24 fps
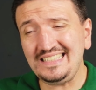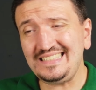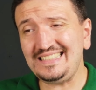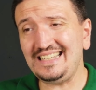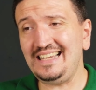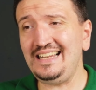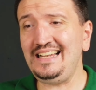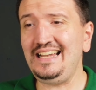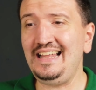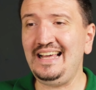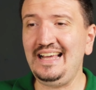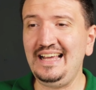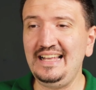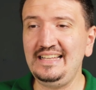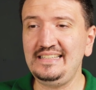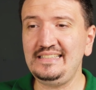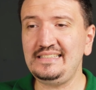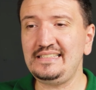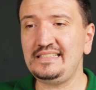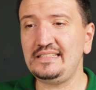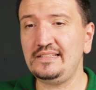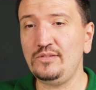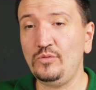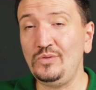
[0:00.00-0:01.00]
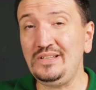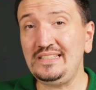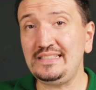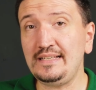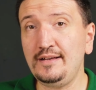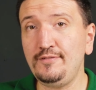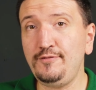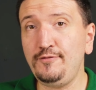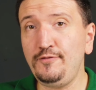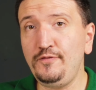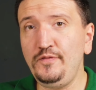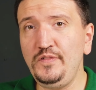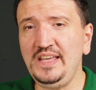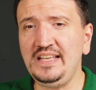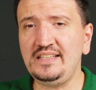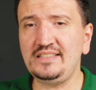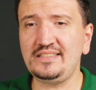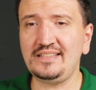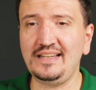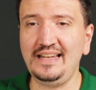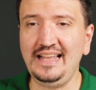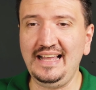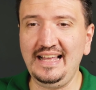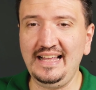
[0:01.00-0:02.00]
a lens, with a
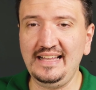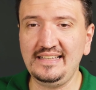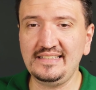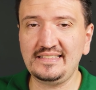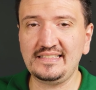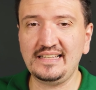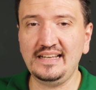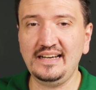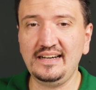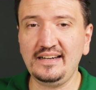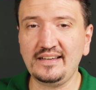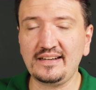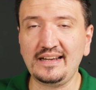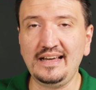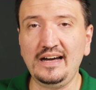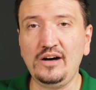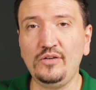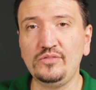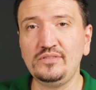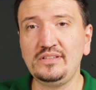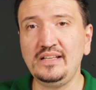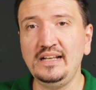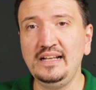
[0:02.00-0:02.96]
fixed lens, around